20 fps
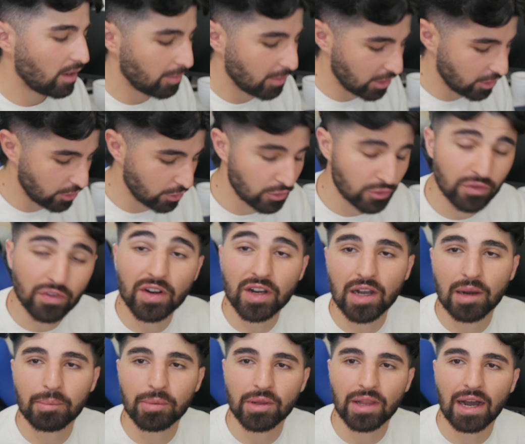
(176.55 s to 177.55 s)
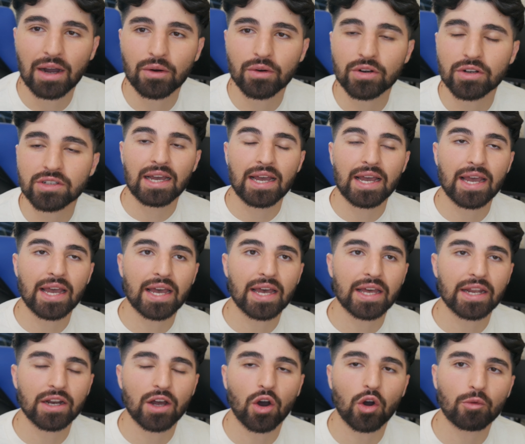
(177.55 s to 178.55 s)
I'm gonna do it for a couple hours
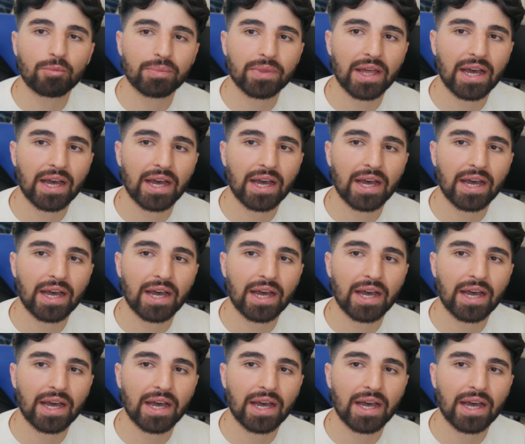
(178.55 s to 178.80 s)
and hope